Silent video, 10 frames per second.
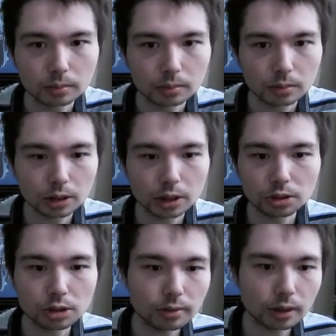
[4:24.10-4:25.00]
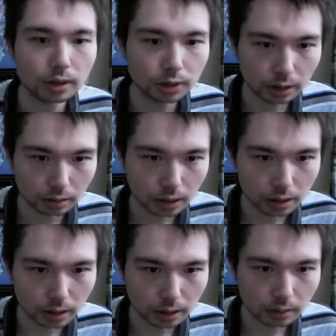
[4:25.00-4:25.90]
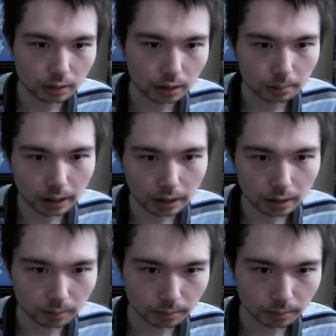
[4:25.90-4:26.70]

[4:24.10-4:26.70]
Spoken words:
Knight takes g5 check, king e7, knight back in,